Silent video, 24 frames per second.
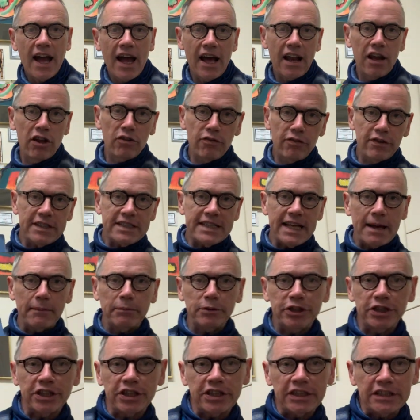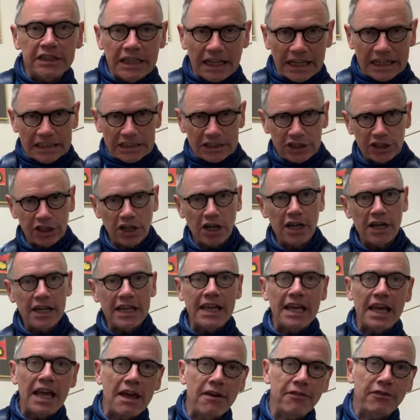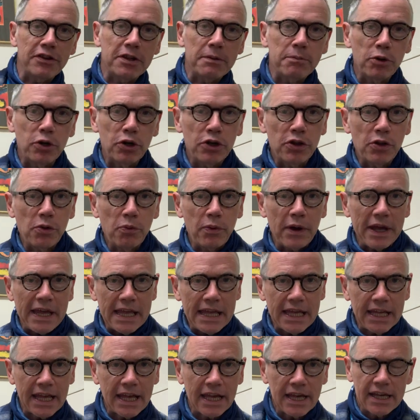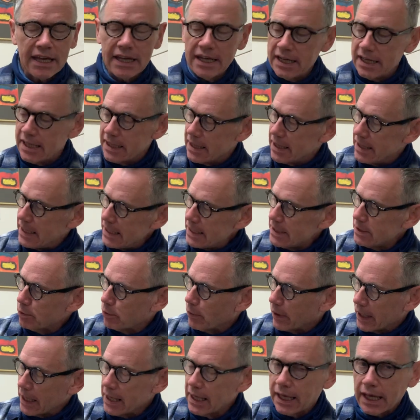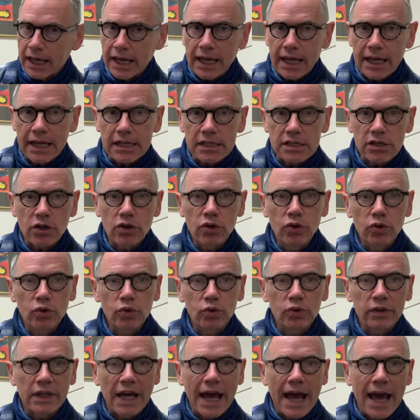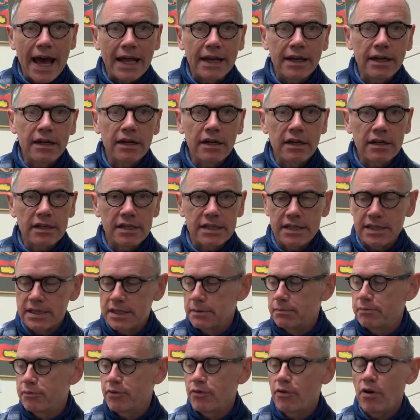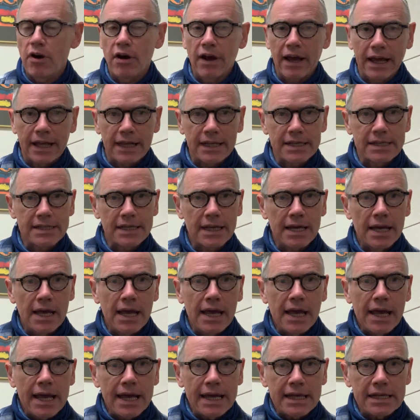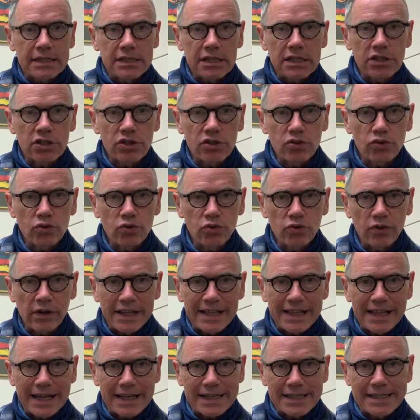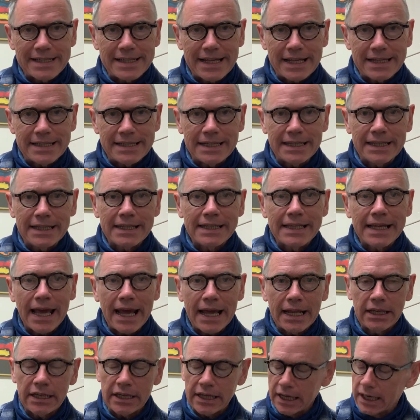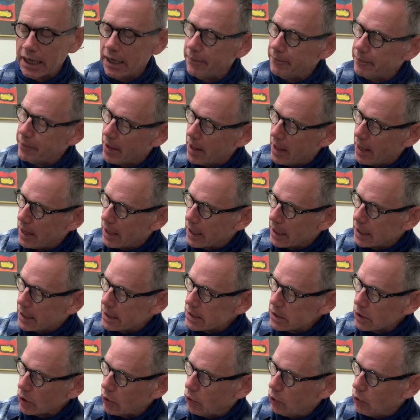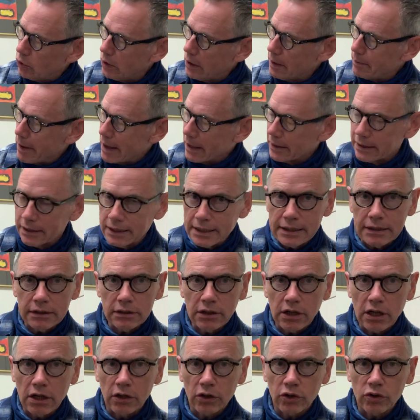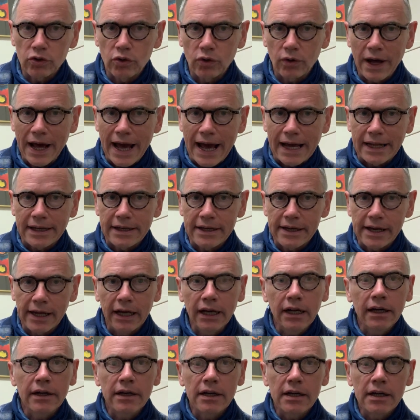Hello reception, Charlie here for the book of the week. This week it's called Handa's Surprise. It's a story that's set in Kenya and it's all about a little girl called Handa